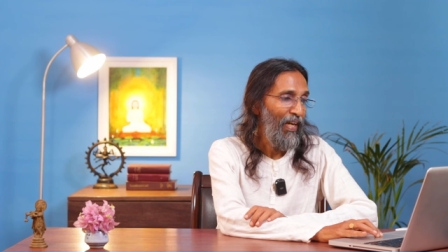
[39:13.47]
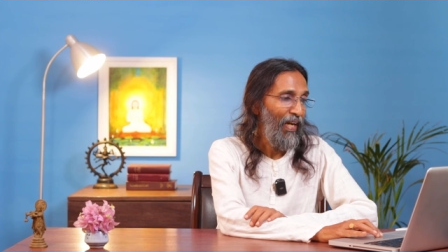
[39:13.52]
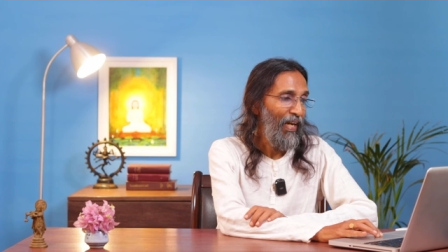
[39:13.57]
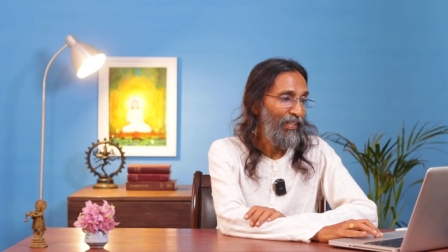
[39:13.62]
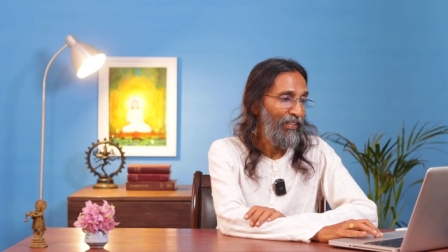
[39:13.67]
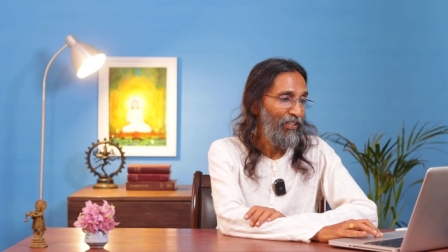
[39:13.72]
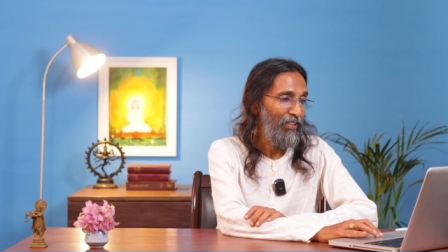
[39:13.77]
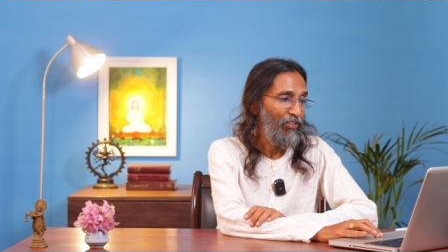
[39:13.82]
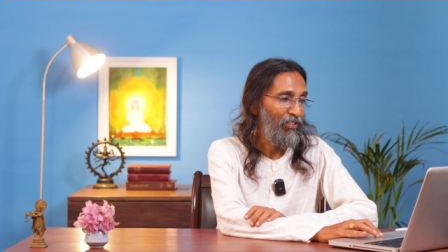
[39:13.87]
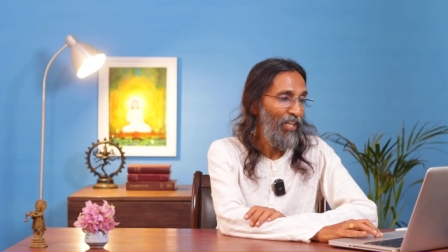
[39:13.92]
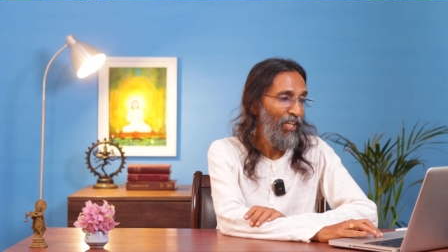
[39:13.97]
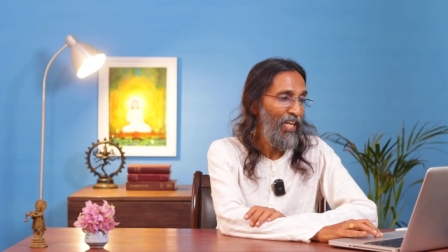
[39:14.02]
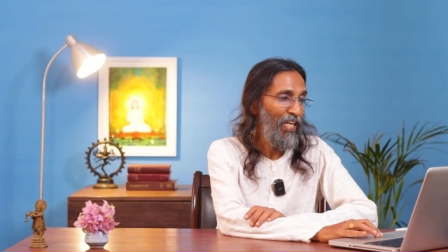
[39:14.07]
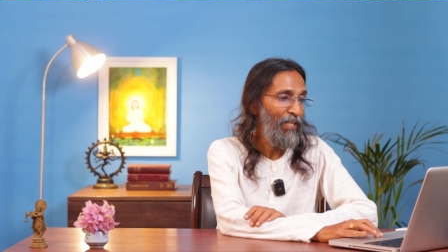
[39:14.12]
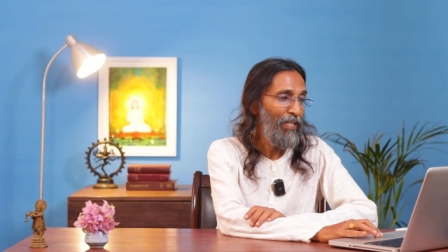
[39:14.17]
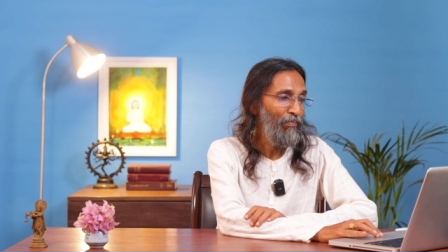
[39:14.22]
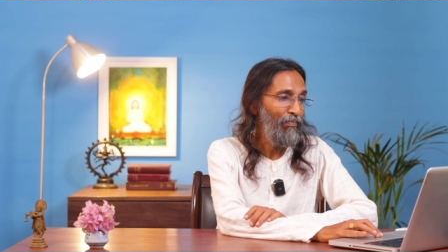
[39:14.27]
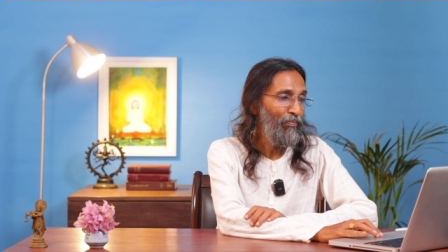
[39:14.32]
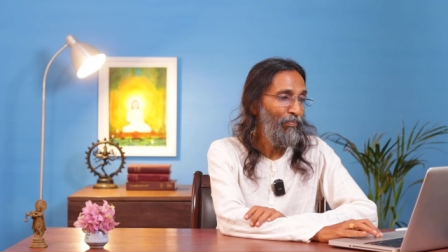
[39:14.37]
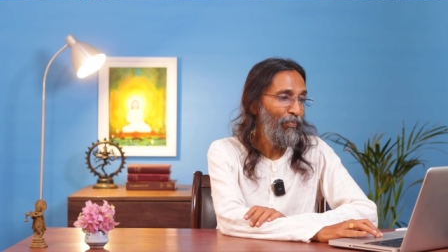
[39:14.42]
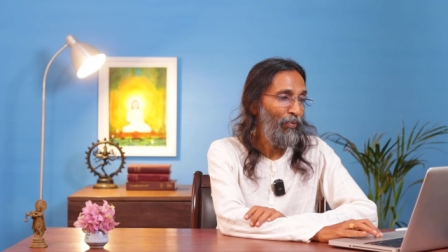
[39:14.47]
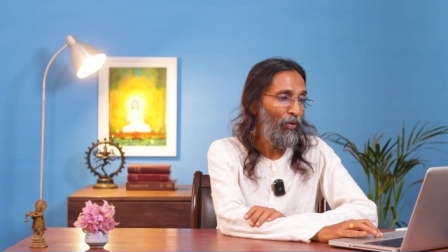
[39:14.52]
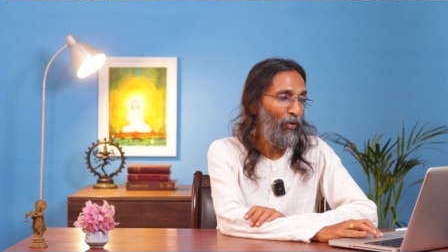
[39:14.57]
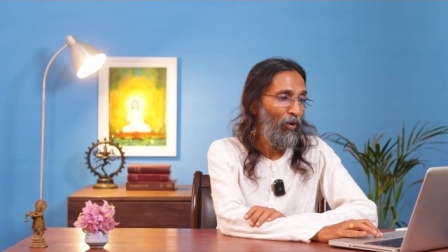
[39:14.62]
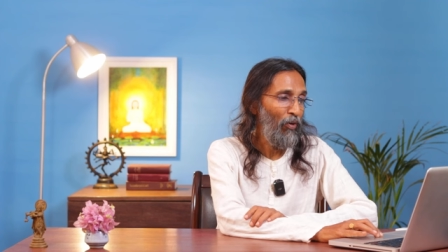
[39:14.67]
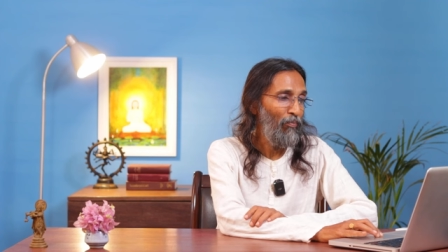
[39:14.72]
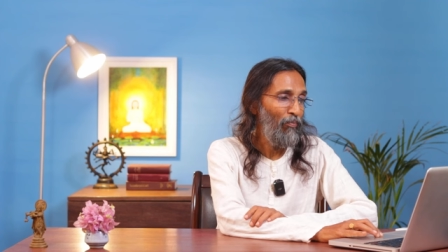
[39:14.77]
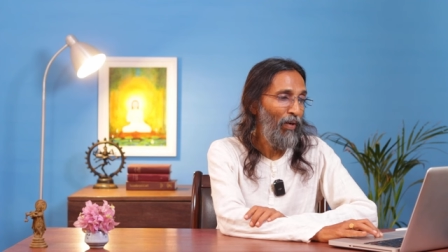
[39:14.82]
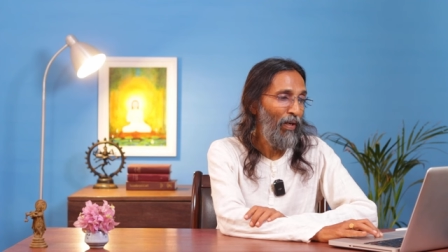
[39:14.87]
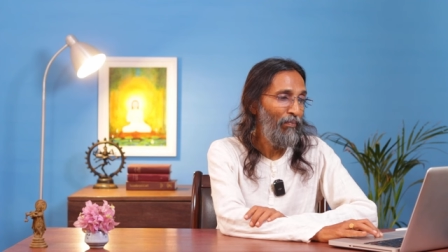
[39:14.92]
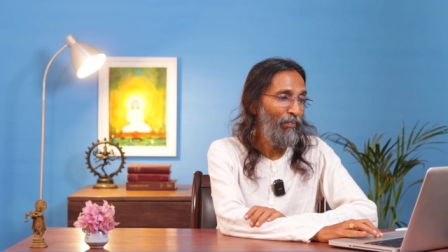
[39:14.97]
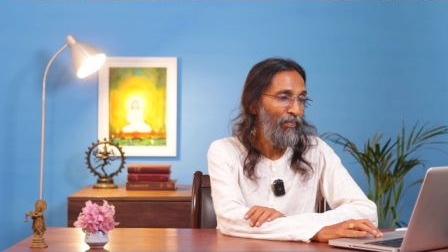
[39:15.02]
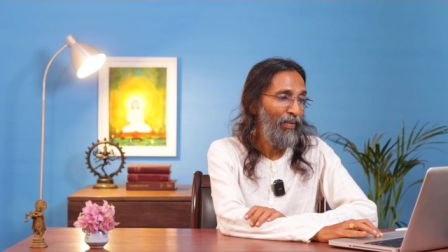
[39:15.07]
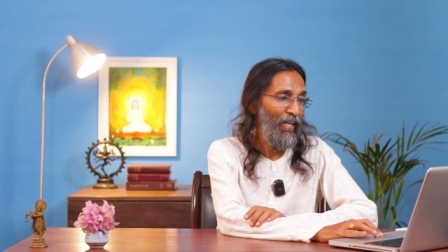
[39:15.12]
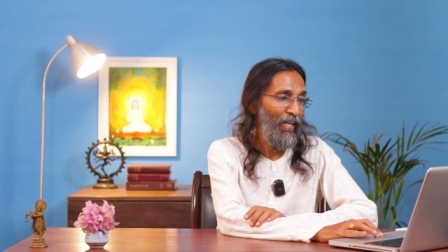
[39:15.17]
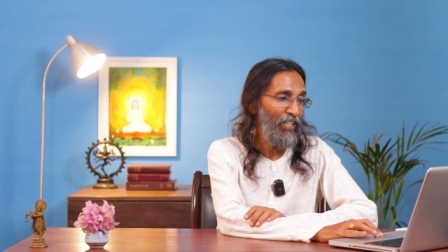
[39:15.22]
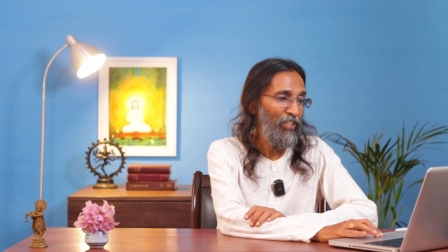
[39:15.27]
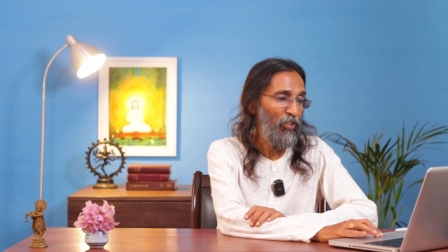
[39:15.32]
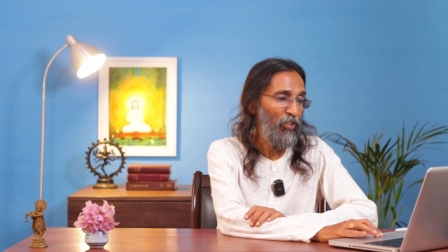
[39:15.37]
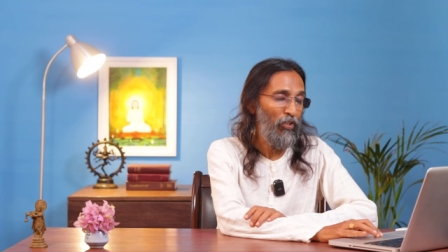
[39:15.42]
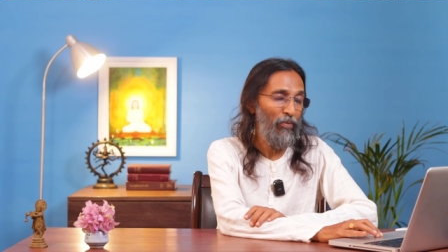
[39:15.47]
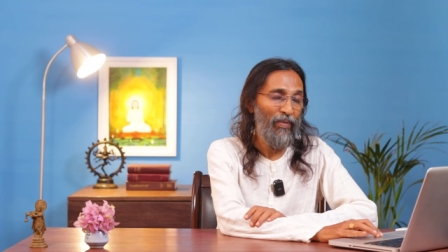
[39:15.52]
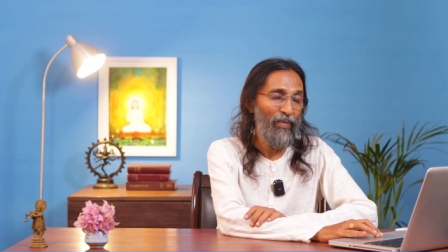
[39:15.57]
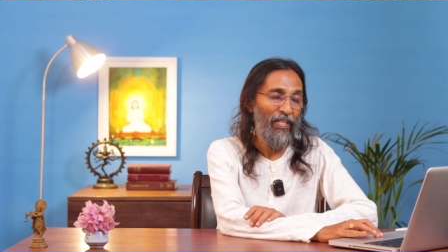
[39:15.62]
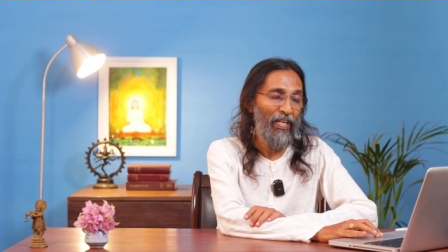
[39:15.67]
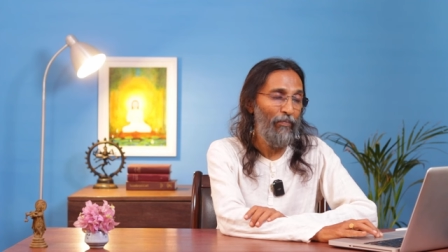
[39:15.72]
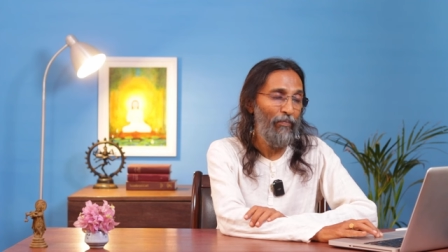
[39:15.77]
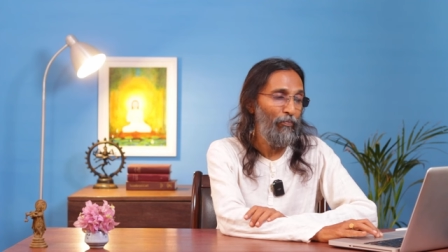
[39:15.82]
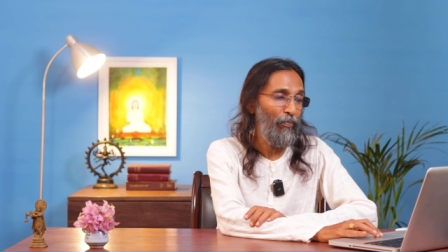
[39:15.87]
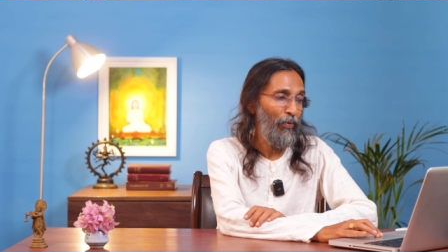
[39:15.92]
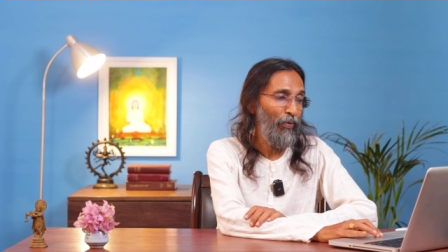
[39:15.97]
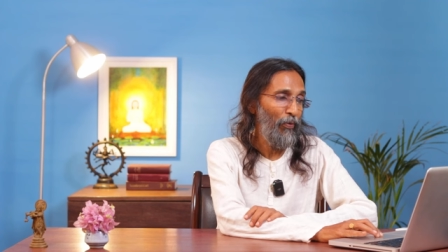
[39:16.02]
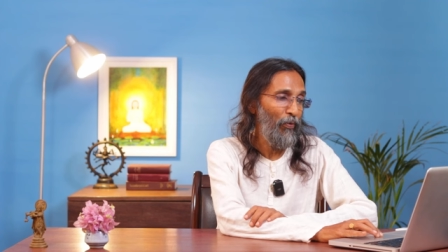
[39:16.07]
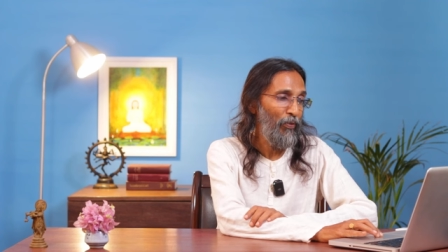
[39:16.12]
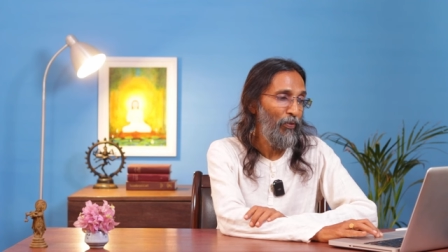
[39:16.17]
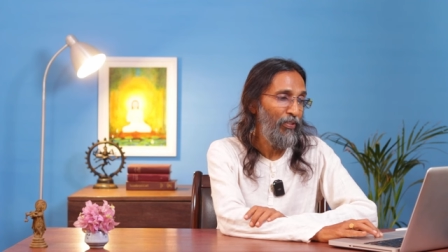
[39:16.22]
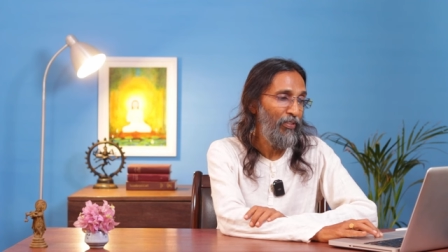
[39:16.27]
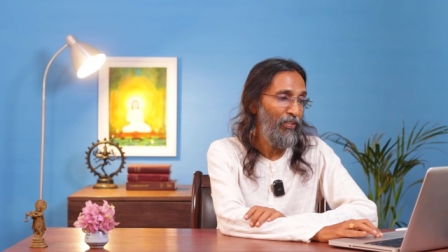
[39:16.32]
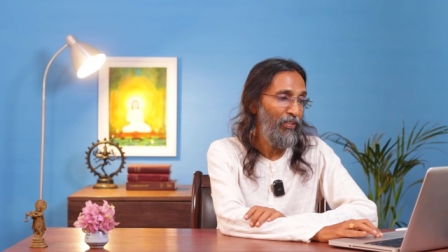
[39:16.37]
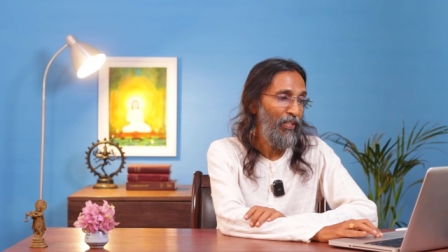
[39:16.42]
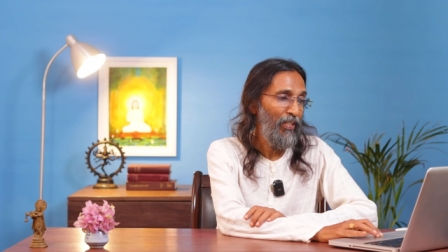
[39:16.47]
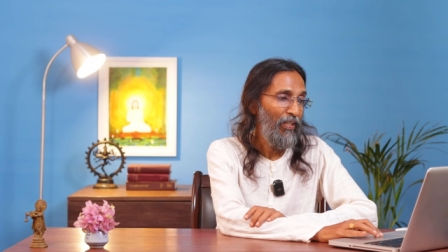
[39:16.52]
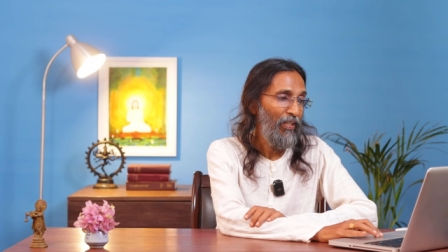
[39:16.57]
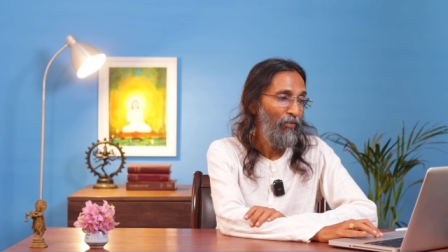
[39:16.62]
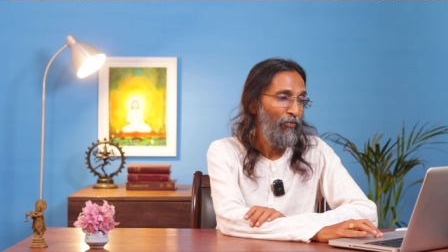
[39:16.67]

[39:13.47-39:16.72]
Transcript: and the same problem has to be approached